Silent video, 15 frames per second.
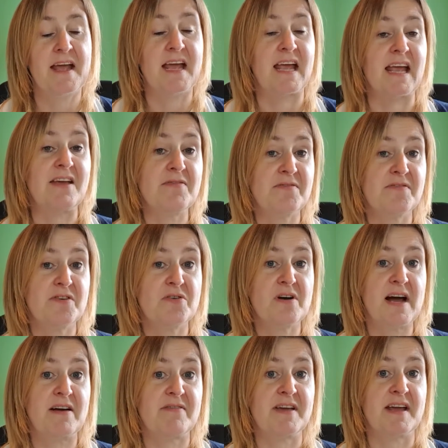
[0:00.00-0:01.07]
If you're
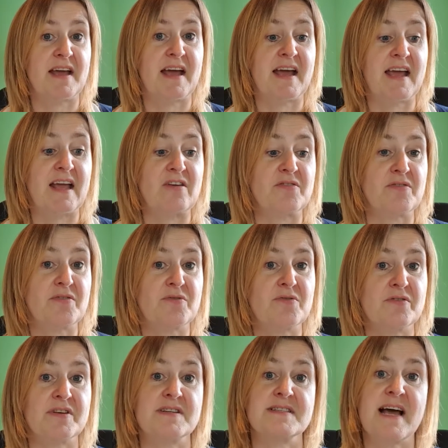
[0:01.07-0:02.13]
having a
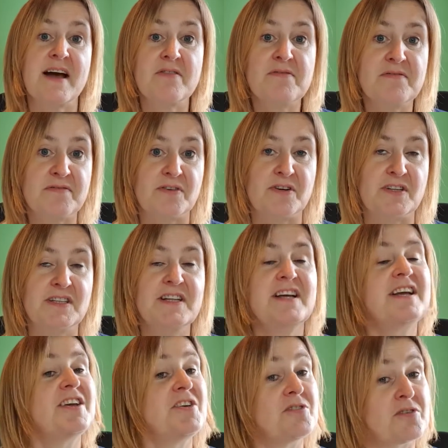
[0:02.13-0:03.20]
thought that's helpful,
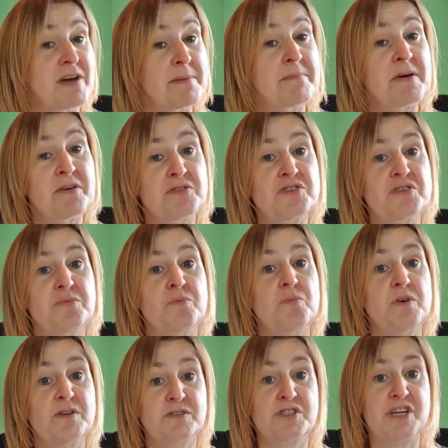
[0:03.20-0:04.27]
your emotion
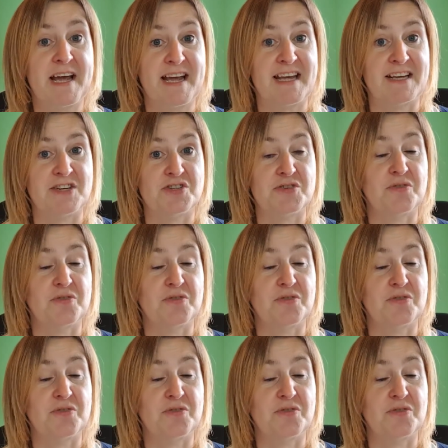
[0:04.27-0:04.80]
will change.